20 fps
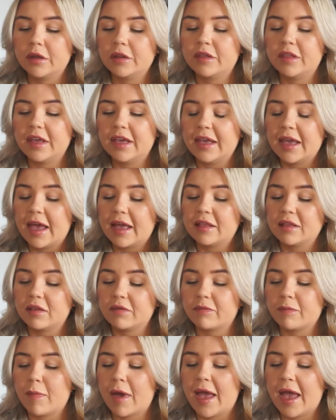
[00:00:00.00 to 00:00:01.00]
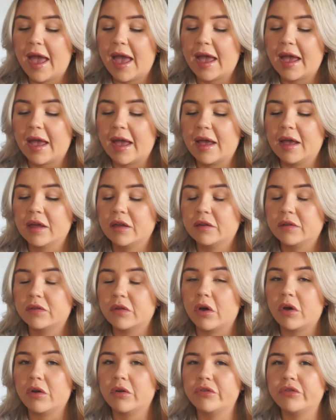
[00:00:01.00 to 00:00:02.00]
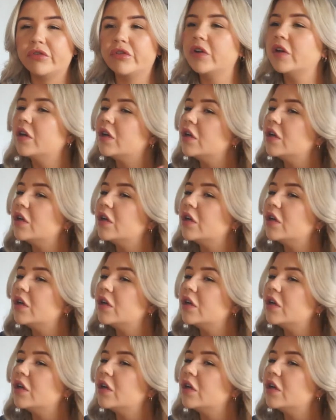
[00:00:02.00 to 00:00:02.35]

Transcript: the ends of my hair sort of